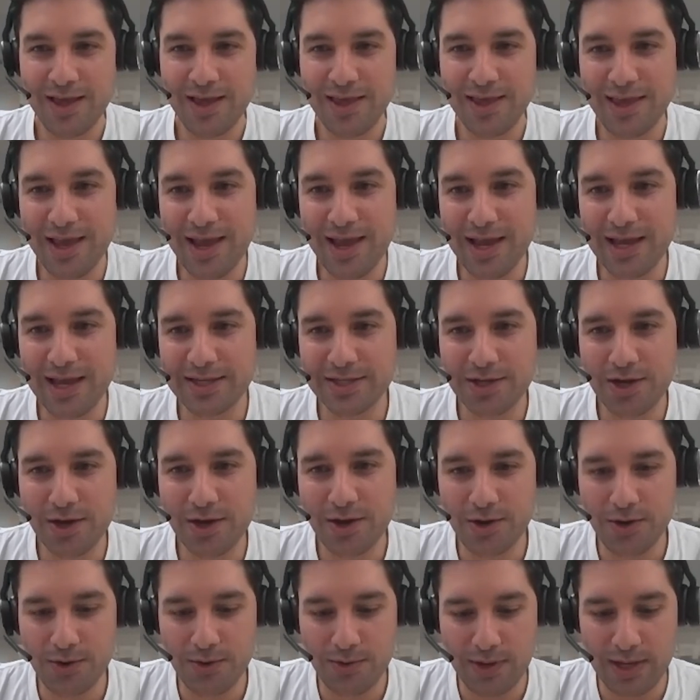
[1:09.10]
Yeah,
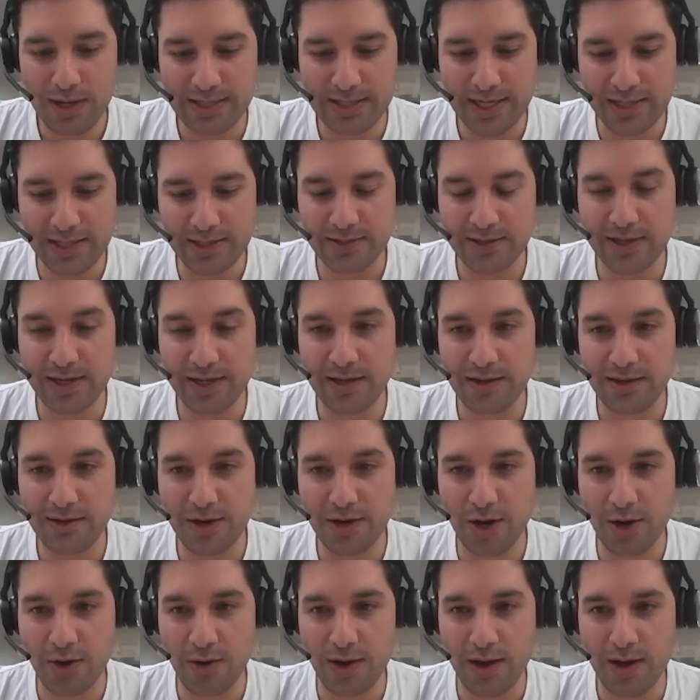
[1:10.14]
so essentially,
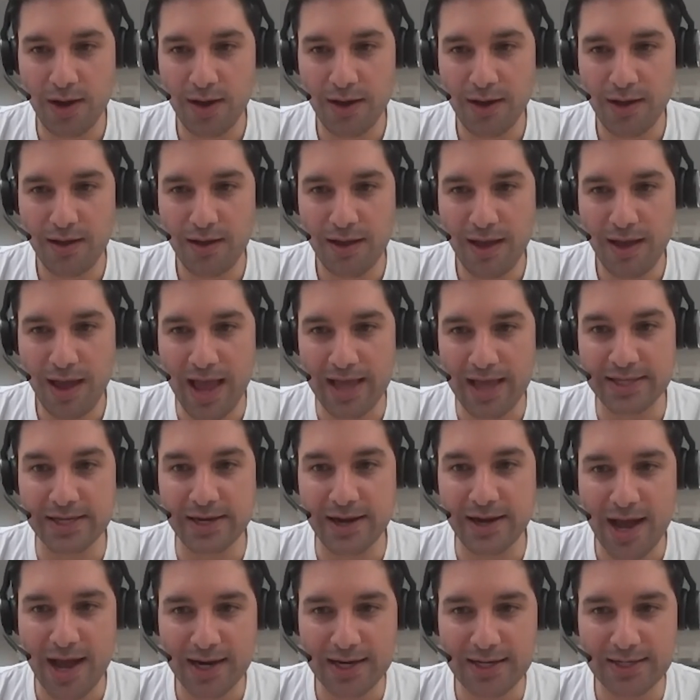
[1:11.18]
as an
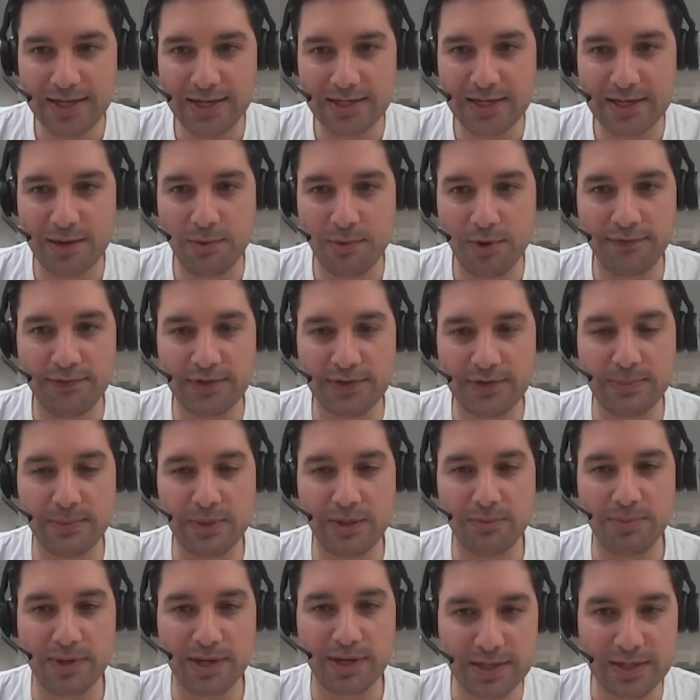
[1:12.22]
architect, I worked for some of
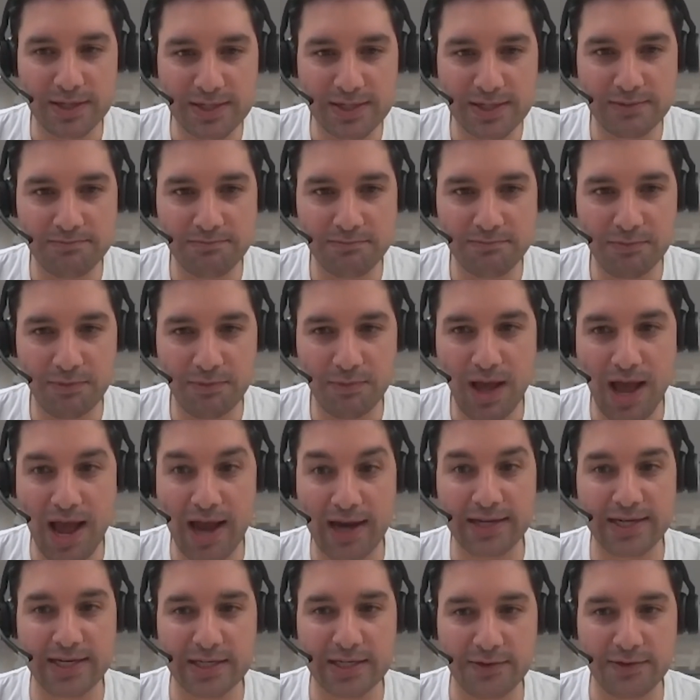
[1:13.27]
the biggest
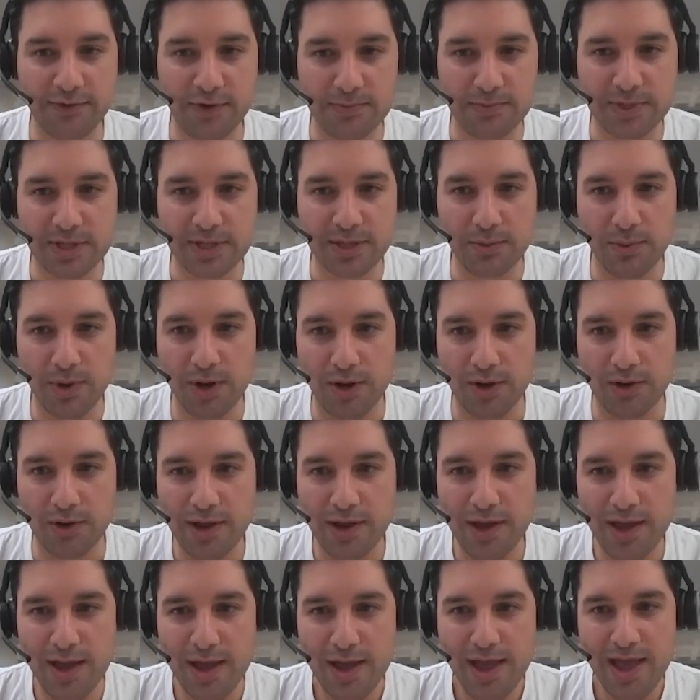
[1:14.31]
architecture firms in the world.
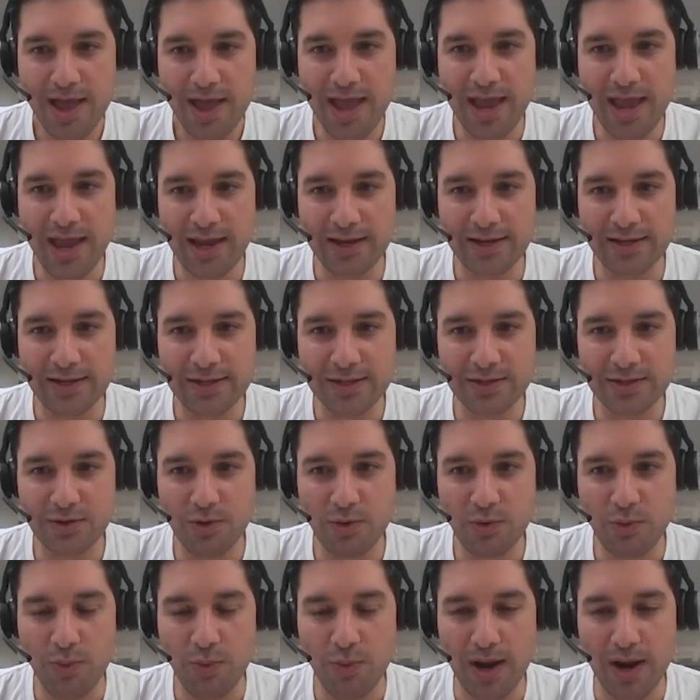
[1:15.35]
And
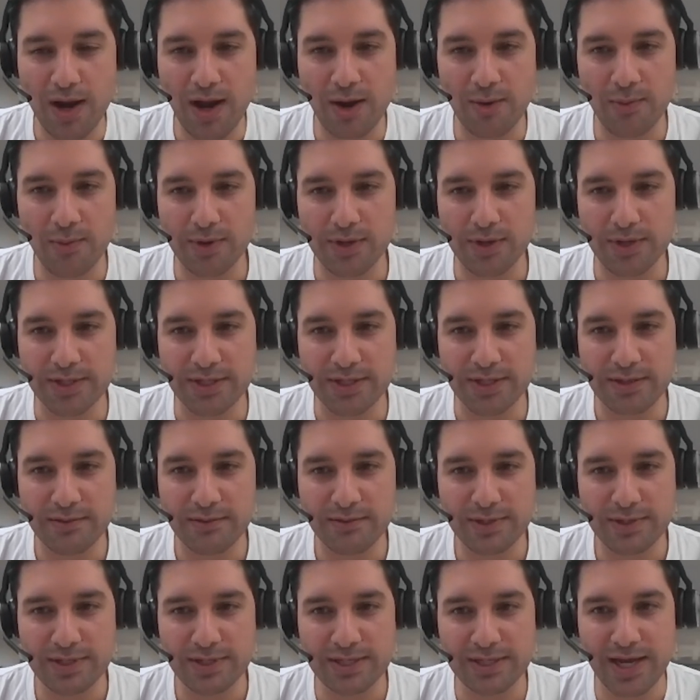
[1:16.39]
when I was
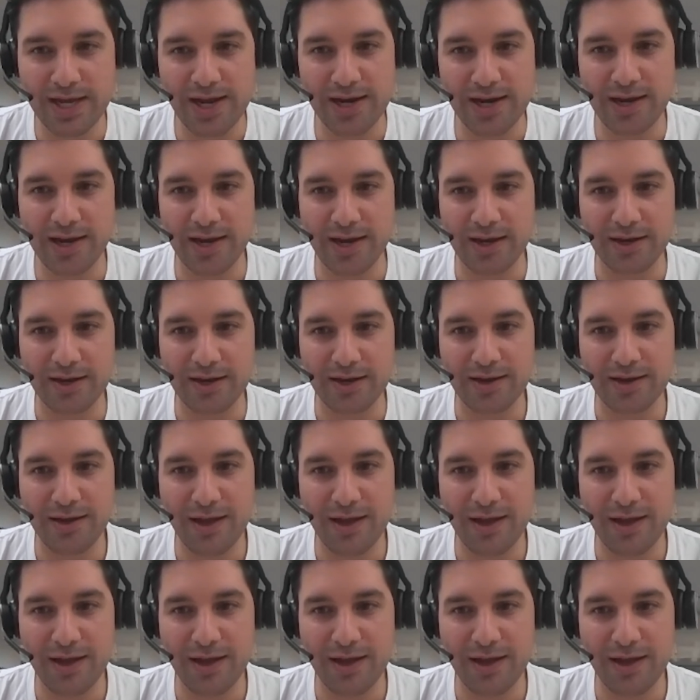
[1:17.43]
studying,